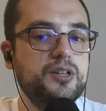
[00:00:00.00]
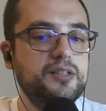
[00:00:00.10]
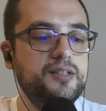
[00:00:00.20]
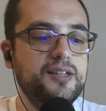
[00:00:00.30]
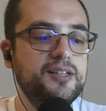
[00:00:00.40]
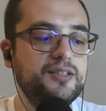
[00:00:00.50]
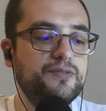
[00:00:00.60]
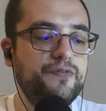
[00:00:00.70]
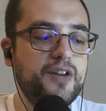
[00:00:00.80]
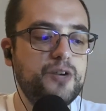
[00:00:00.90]
are these
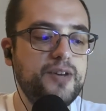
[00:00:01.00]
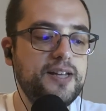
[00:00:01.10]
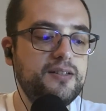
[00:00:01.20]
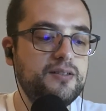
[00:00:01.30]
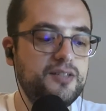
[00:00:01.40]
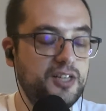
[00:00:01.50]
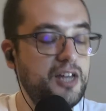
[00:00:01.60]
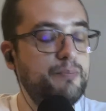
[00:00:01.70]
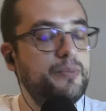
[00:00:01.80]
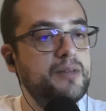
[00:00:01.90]
very
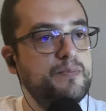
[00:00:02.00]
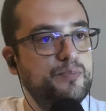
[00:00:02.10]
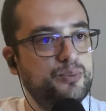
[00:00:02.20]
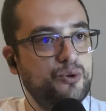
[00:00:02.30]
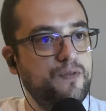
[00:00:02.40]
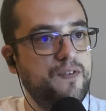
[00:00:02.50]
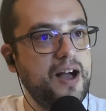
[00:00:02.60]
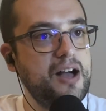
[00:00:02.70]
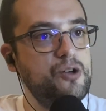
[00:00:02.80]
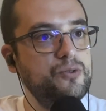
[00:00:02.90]
deep and
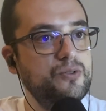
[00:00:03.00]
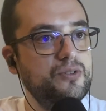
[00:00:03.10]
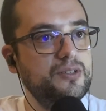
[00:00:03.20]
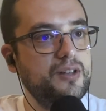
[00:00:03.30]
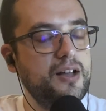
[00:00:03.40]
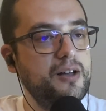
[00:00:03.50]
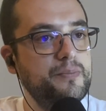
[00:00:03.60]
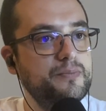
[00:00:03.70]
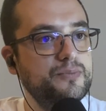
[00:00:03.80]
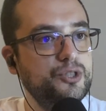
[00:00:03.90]
profound
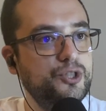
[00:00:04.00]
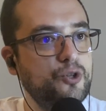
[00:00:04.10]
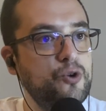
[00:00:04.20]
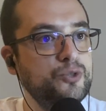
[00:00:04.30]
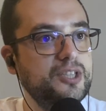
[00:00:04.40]
songs